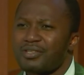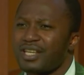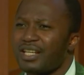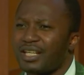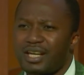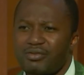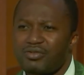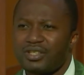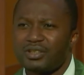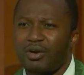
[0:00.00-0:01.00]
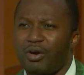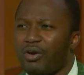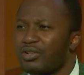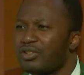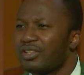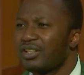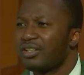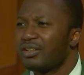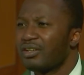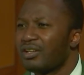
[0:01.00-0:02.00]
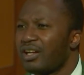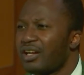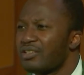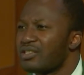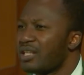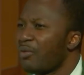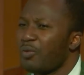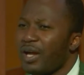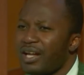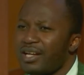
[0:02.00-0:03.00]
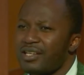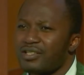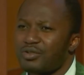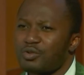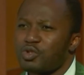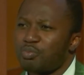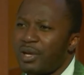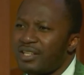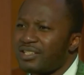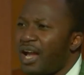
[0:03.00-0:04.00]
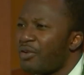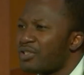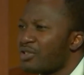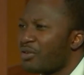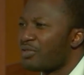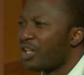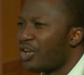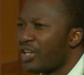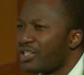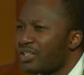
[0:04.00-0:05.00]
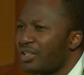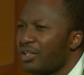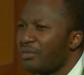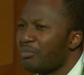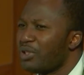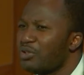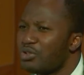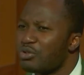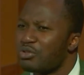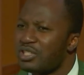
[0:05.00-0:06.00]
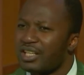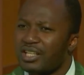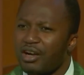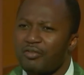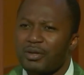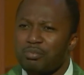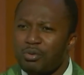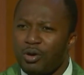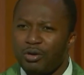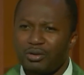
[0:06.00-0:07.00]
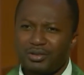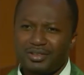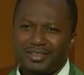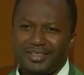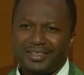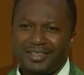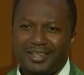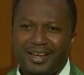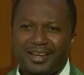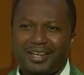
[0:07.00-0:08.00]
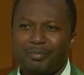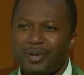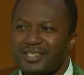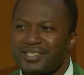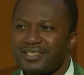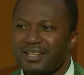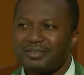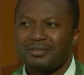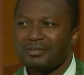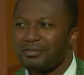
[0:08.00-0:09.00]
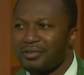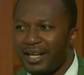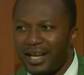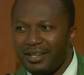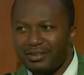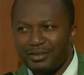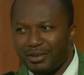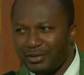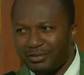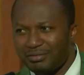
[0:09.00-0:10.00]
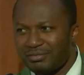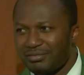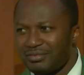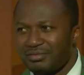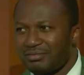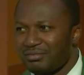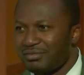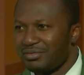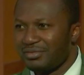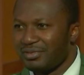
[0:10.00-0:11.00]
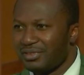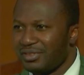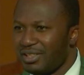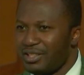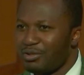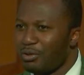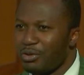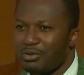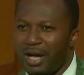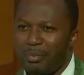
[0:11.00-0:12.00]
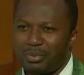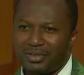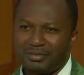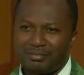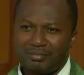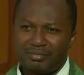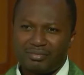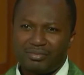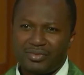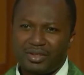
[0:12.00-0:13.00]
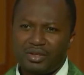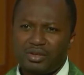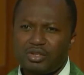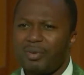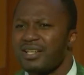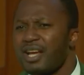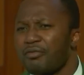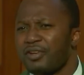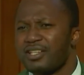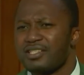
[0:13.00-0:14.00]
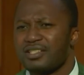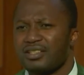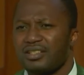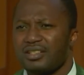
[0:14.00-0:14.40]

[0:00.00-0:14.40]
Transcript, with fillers: outside the country or somewhere else to spend thousands of dollars but use it to take care of the poor? And the person said, Father, no. It's not going to happen. So, my dear friends,